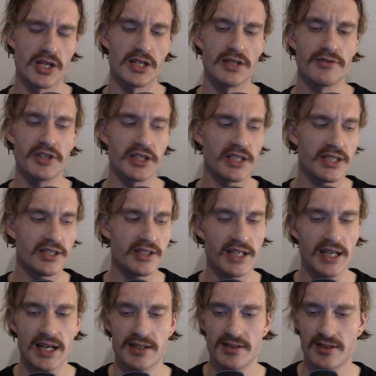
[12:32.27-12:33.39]
thing here
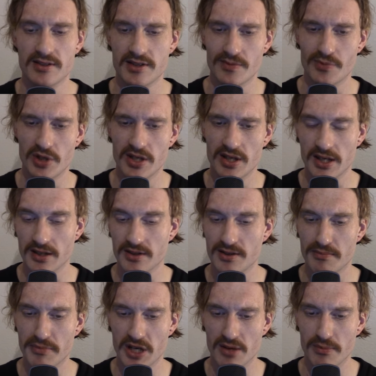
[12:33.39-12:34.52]
indicates that someone had like some
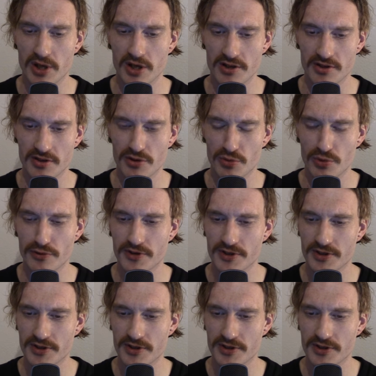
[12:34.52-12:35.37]
metal part on the roof or